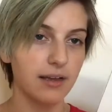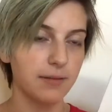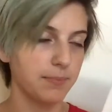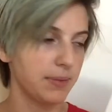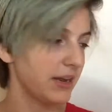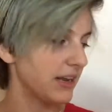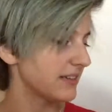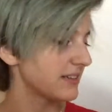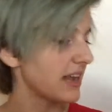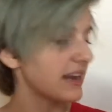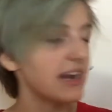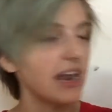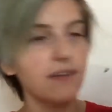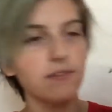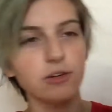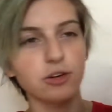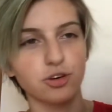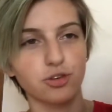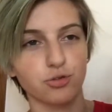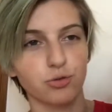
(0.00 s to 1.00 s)
because I
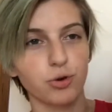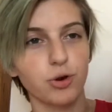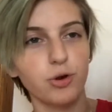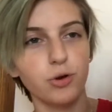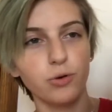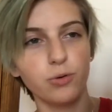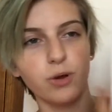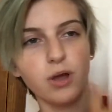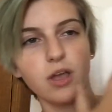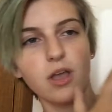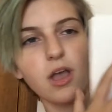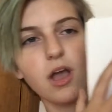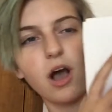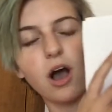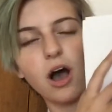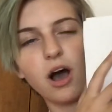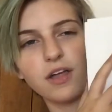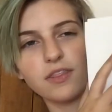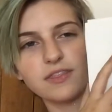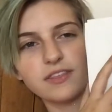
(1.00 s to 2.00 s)
never drew
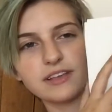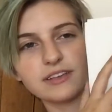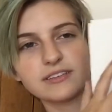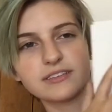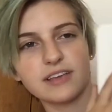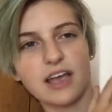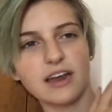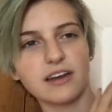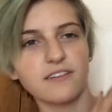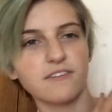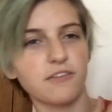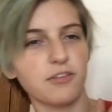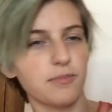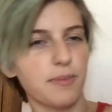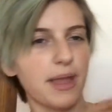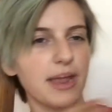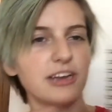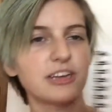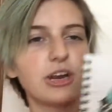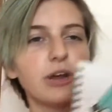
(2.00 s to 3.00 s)
on this side of the
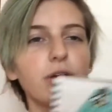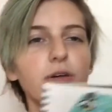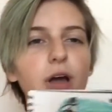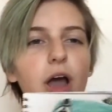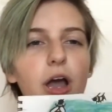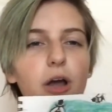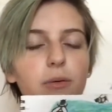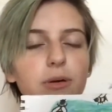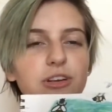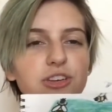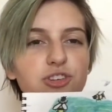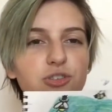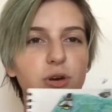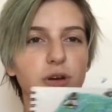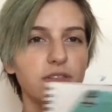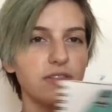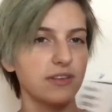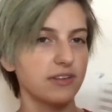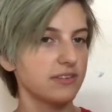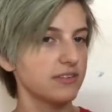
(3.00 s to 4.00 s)
page. I always drew
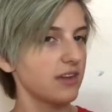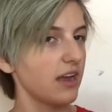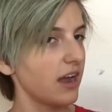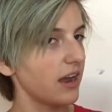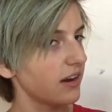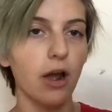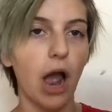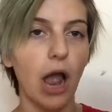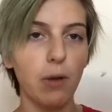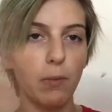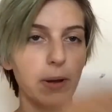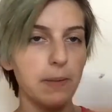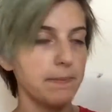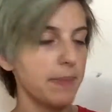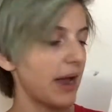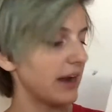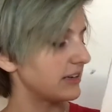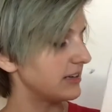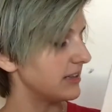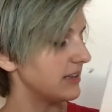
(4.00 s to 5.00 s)
on this side. I went
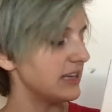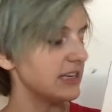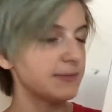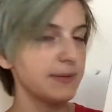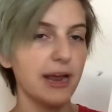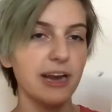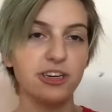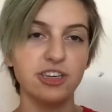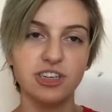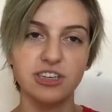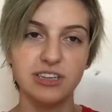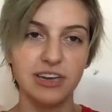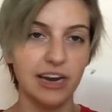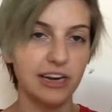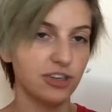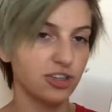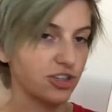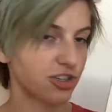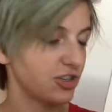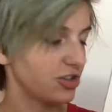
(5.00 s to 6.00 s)
back to these pages and I
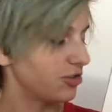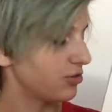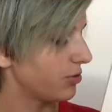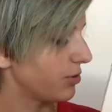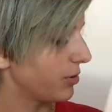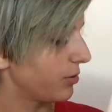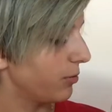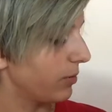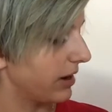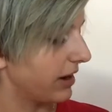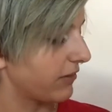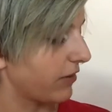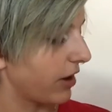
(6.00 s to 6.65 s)
just drew whatever I